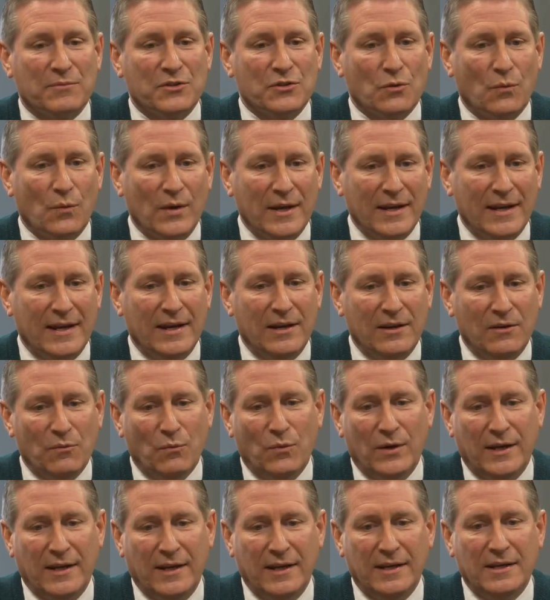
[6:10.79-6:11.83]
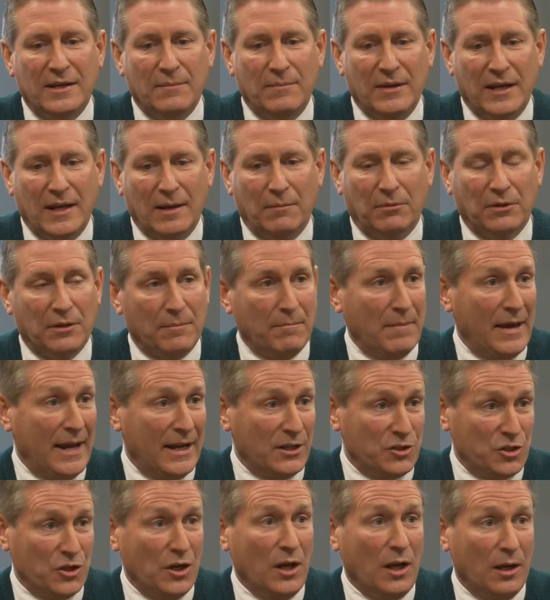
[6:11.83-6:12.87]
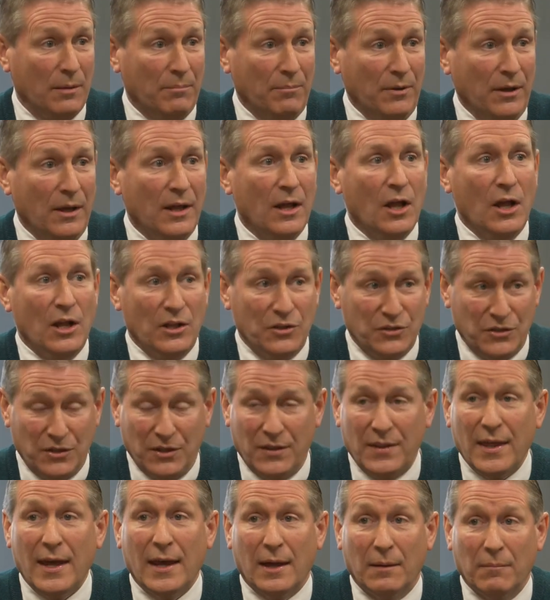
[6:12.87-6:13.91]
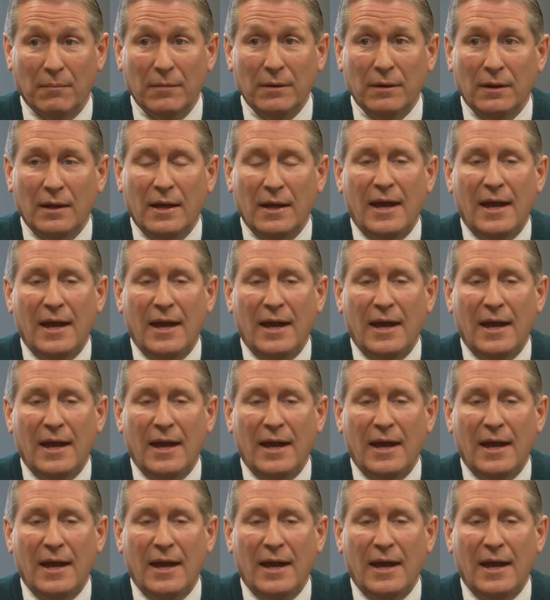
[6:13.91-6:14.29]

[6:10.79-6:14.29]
So we need to be able to match up to them.